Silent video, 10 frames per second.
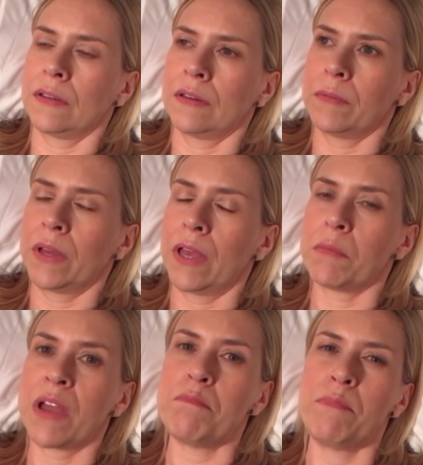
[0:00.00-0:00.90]
Oh my head,
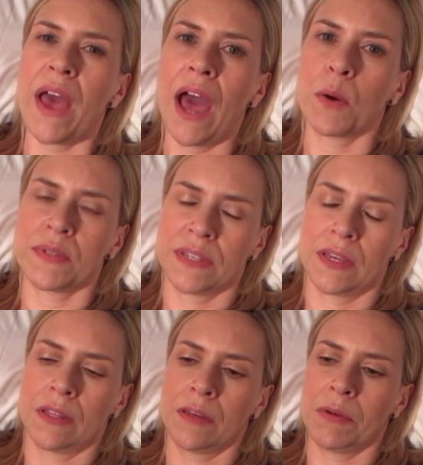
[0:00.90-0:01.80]
my back was
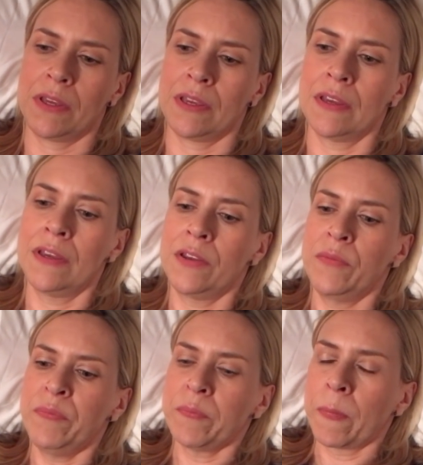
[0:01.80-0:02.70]
killing me.
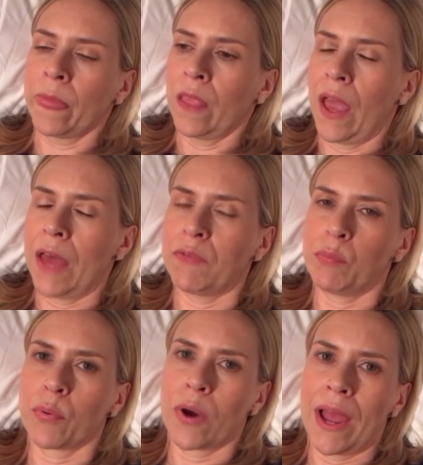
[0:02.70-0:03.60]
I have a
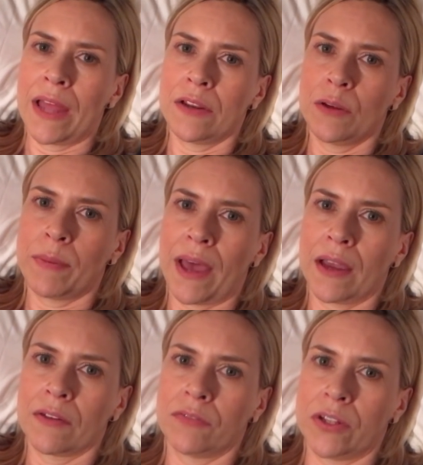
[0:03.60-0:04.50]
brand new
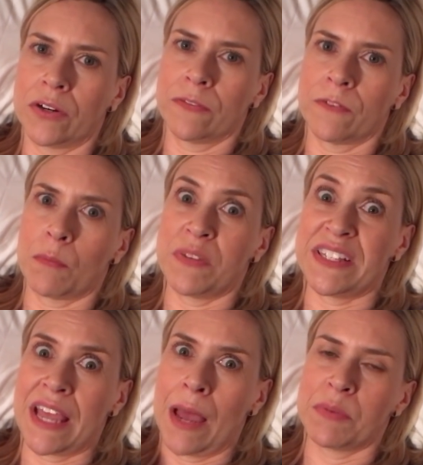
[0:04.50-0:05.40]
bag of litter from
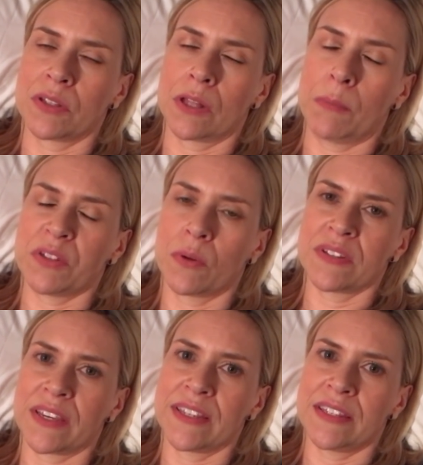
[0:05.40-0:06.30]
Sam's Club, so it's
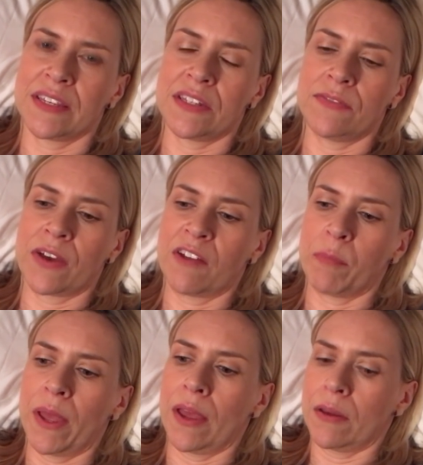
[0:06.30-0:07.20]
like 65
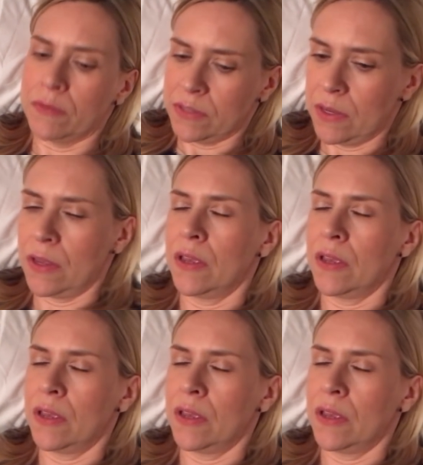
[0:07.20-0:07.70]
pounds.